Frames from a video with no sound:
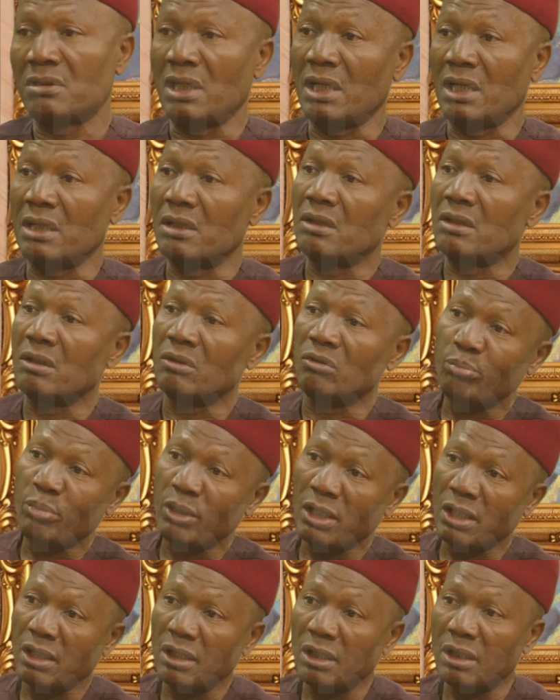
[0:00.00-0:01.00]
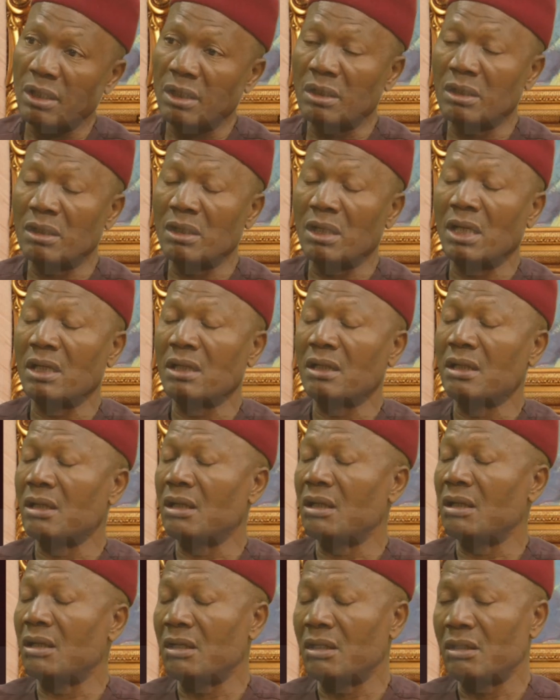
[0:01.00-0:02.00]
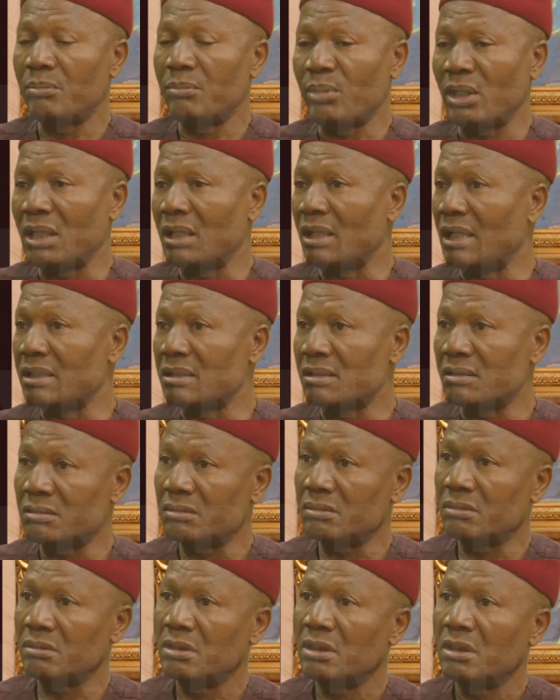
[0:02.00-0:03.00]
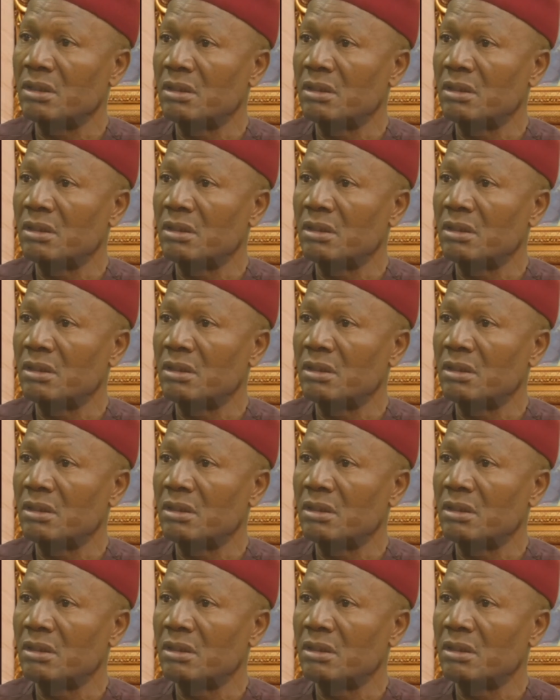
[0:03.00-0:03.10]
like Nupeng, like Pengason,